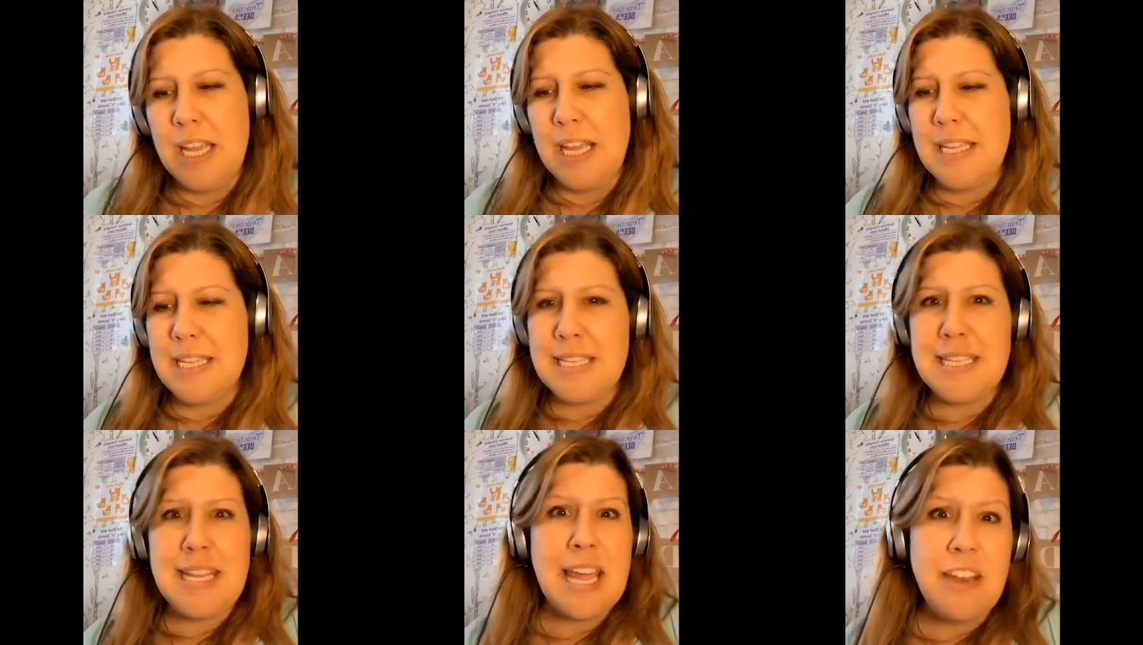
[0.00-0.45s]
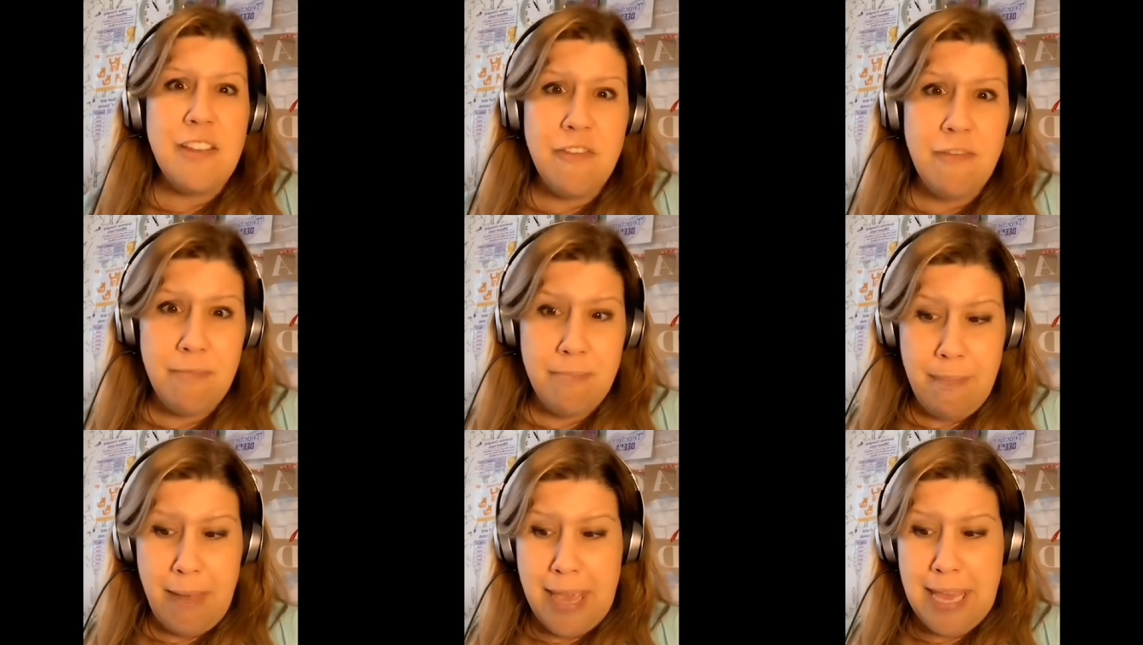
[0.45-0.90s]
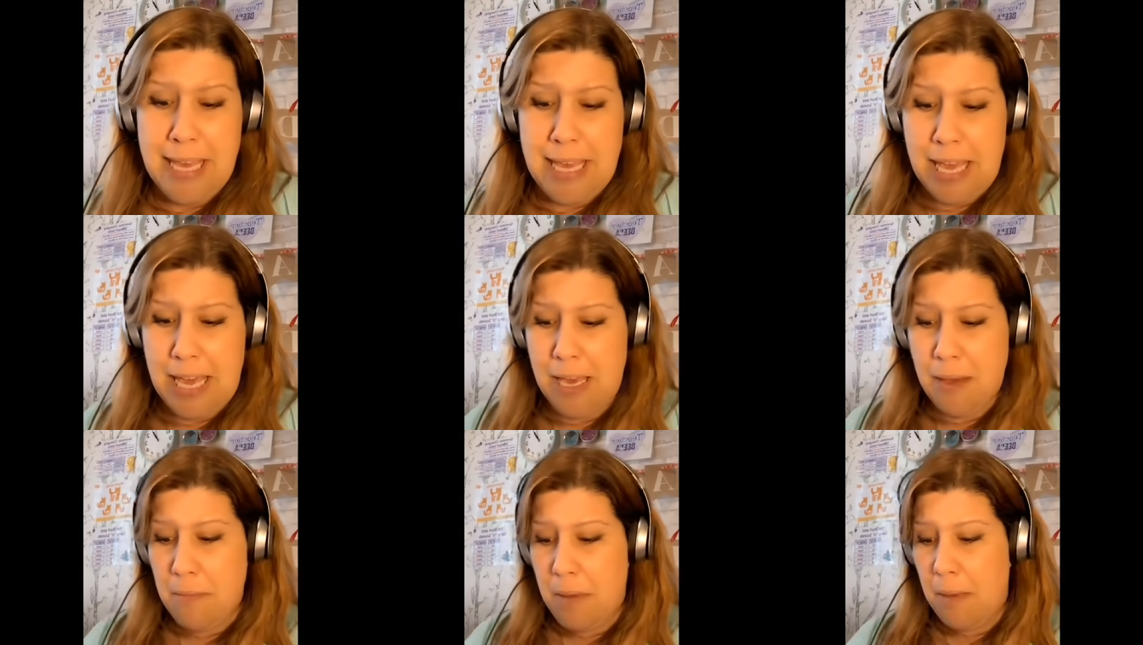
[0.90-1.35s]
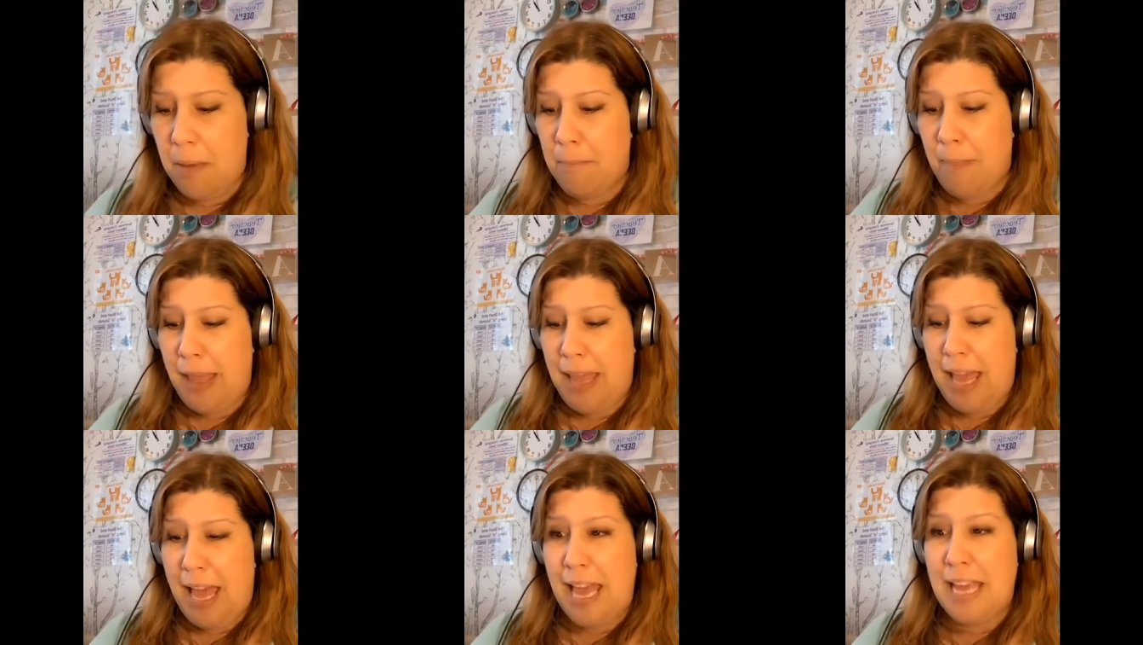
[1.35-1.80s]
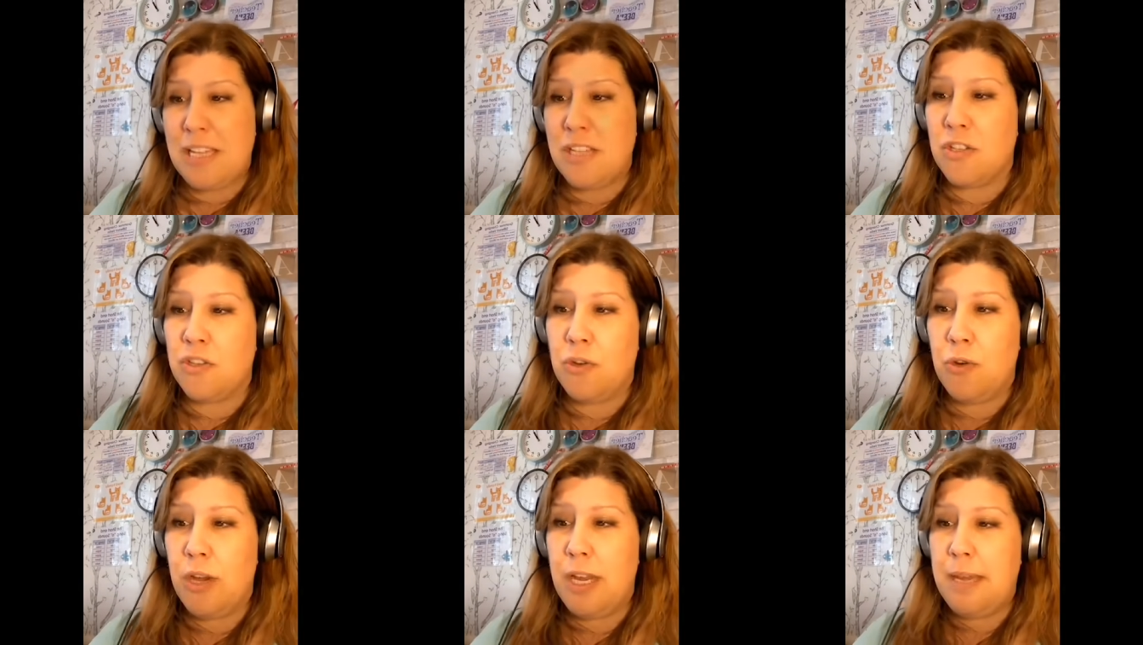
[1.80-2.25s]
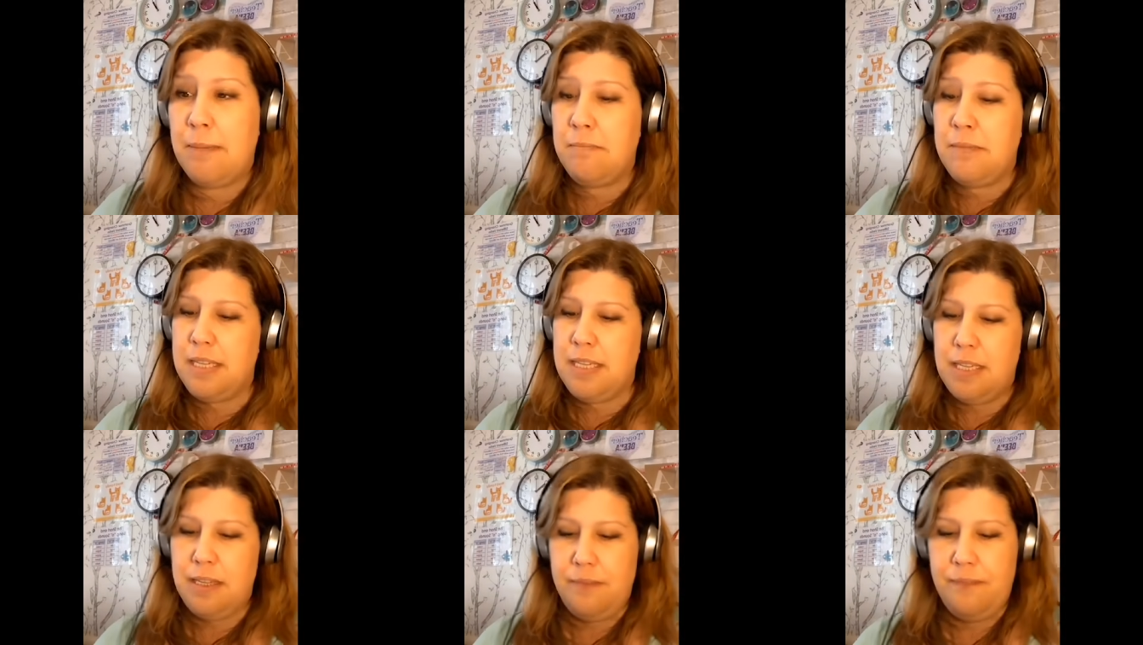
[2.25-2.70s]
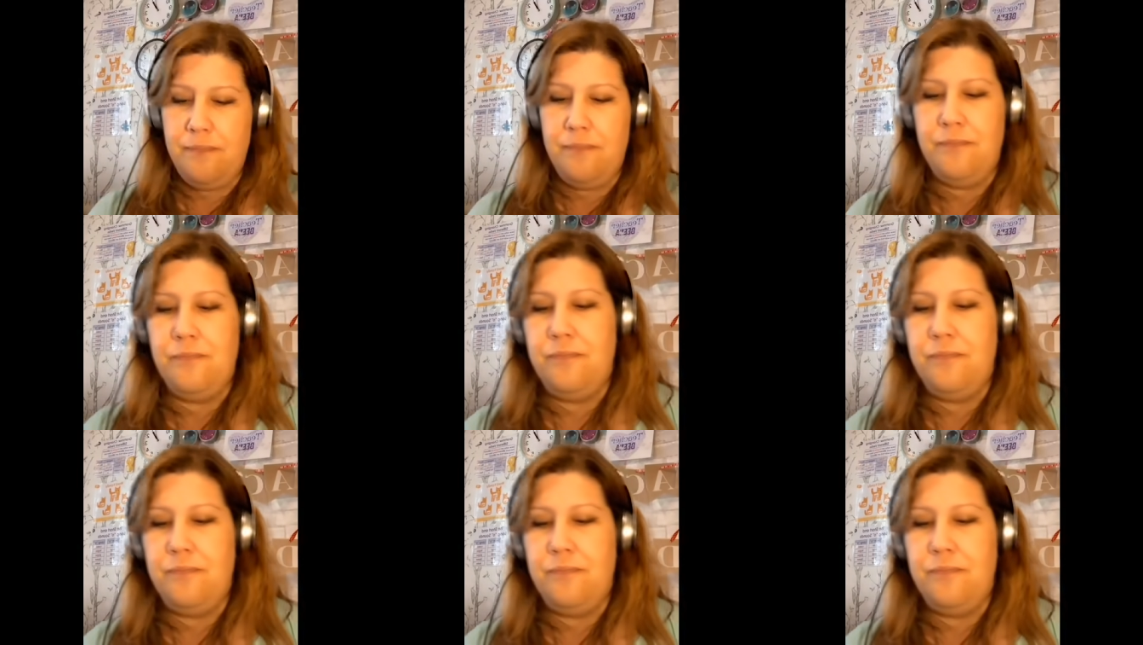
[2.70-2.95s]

Instead of making my ice creams,